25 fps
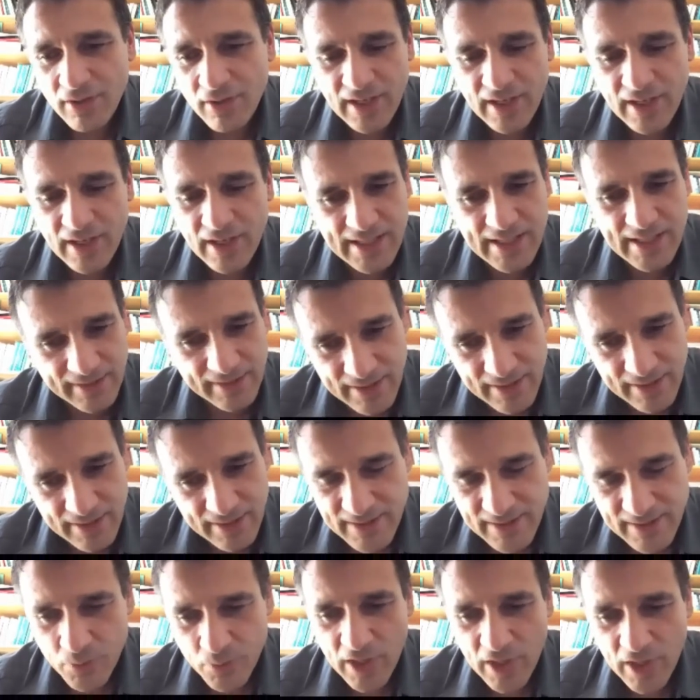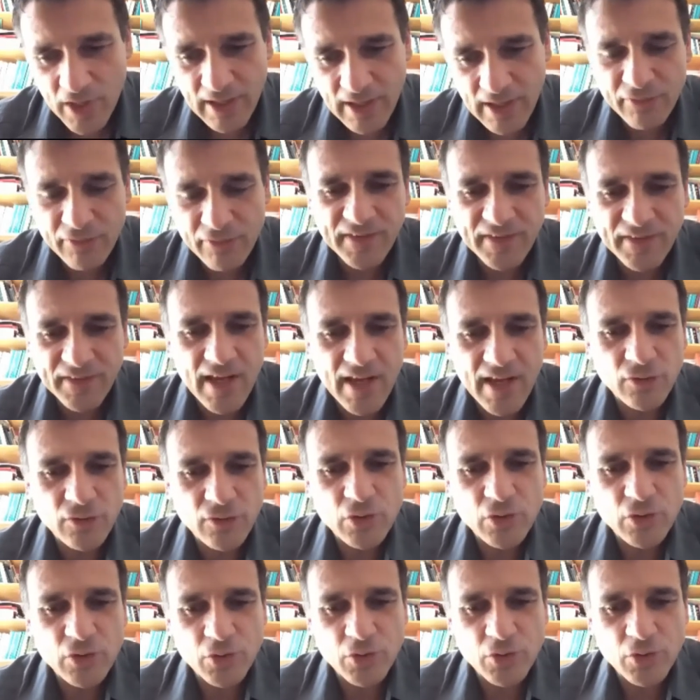clearness, where everything had
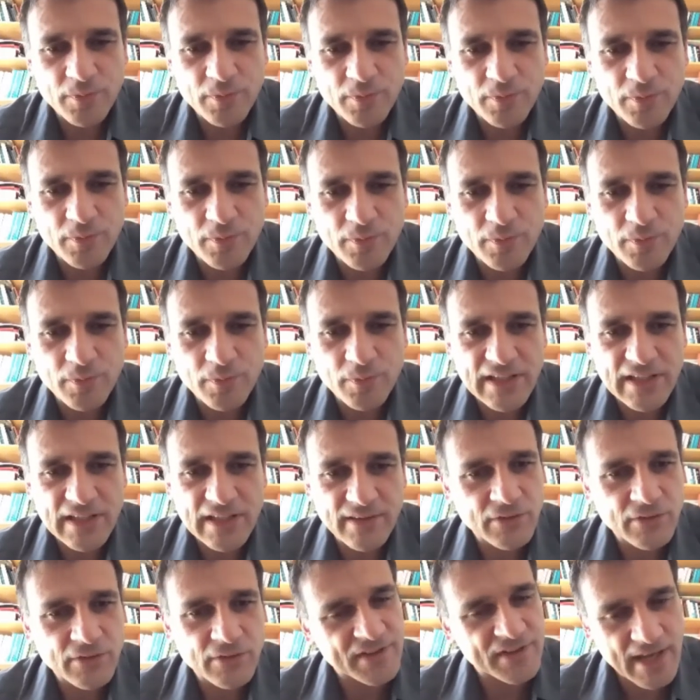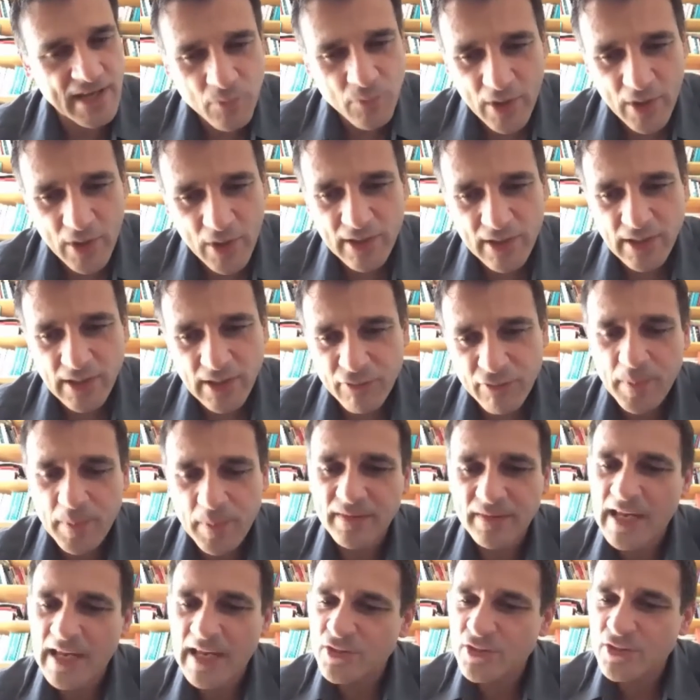to do be in the same way,
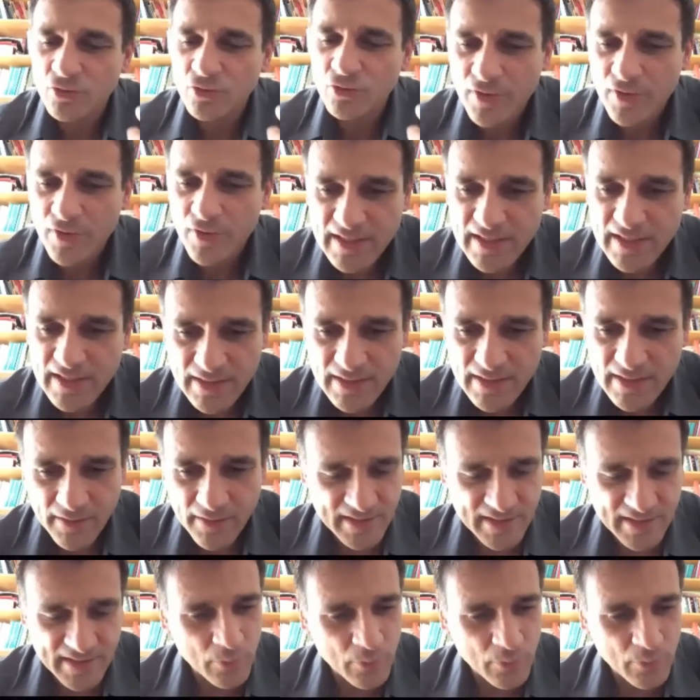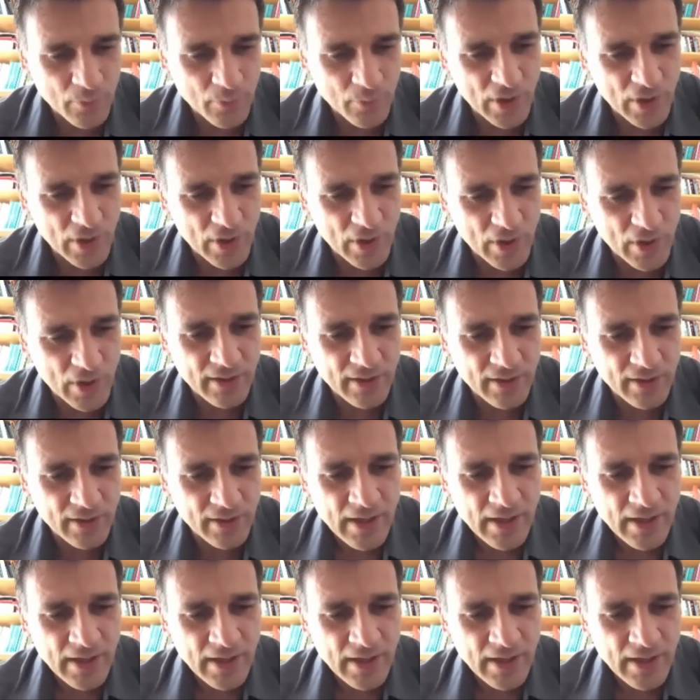everybody has to dress in the same way.